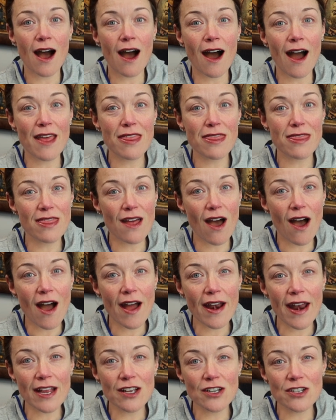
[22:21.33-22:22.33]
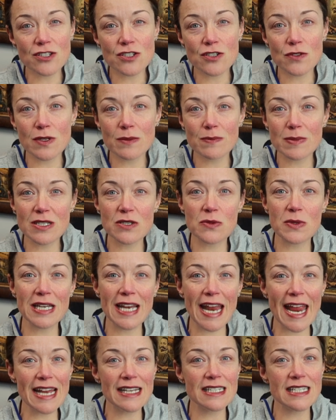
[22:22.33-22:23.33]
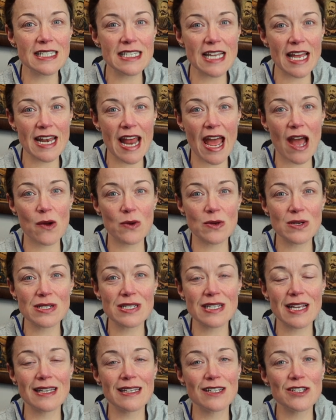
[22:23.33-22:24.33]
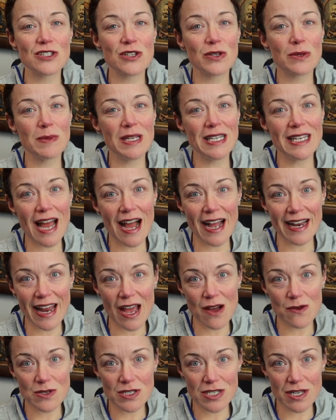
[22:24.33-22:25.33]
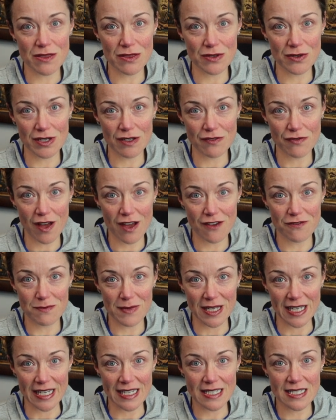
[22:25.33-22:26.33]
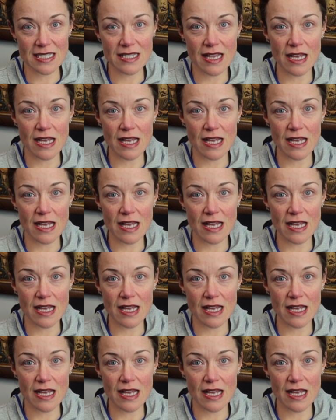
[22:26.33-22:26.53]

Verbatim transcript: I thought I could do it between 8 to 10 hours, and it took me 9 hours and 35 minutes.